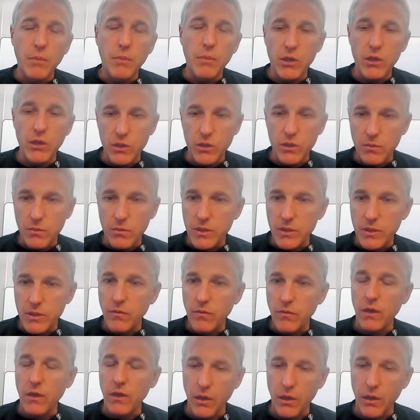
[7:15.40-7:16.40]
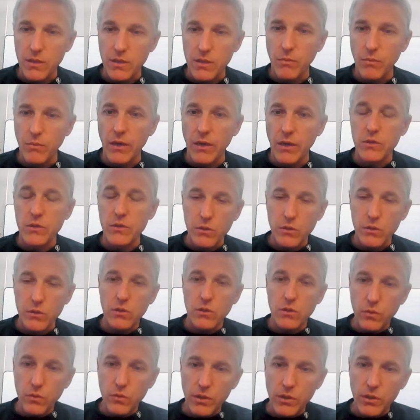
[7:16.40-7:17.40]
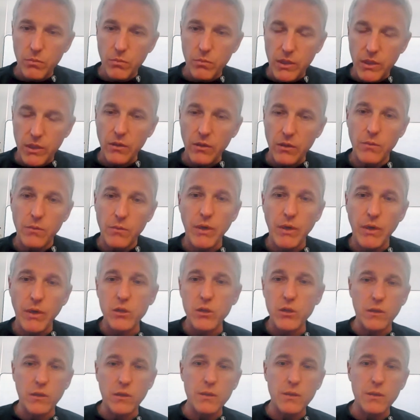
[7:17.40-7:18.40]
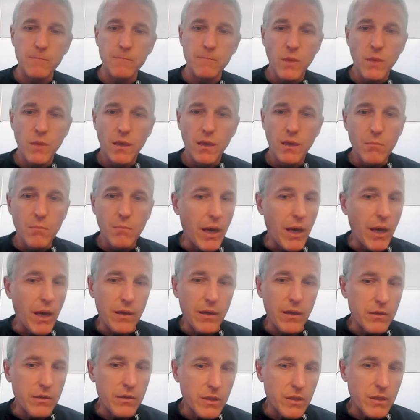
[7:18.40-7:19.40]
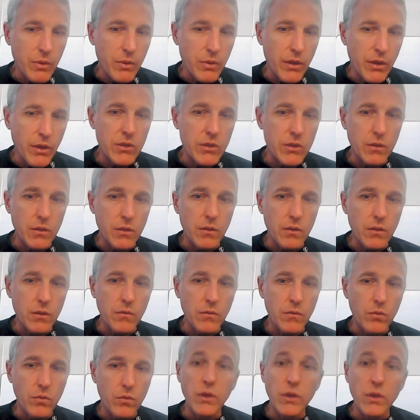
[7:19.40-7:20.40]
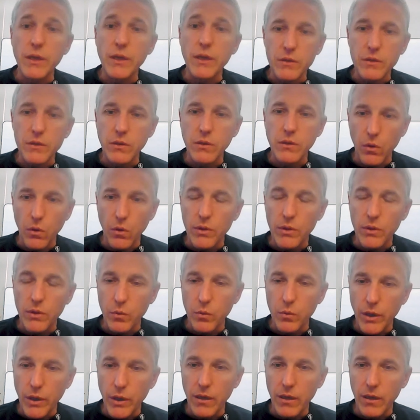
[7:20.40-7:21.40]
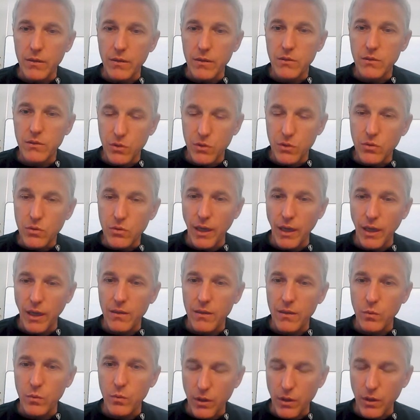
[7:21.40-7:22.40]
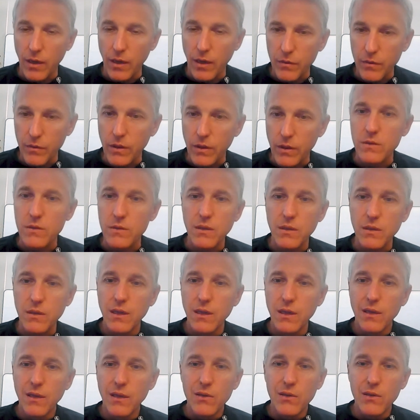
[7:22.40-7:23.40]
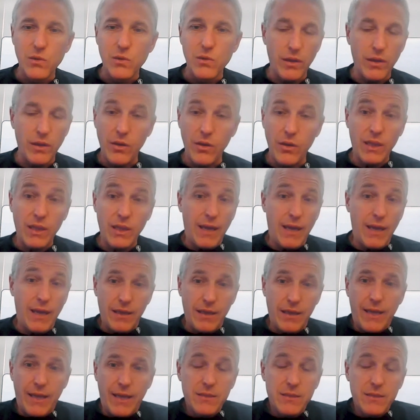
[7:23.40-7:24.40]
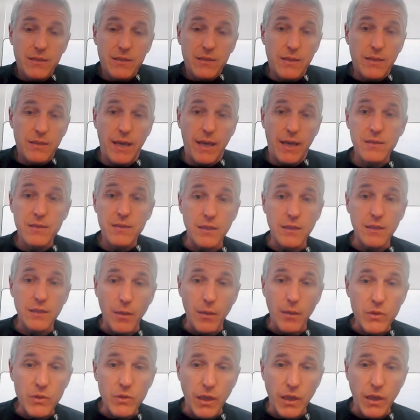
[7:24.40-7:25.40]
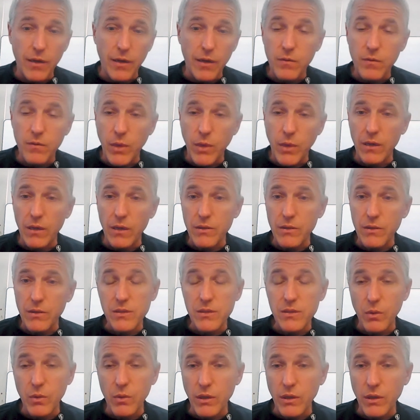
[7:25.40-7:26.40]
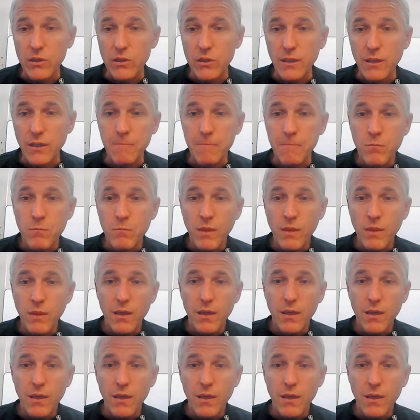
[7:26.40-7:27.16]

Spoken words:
patient-specific, customized to this particular patient, model and simulation really is the only way to do that with confidence. So I think that's the upside for model and simulation.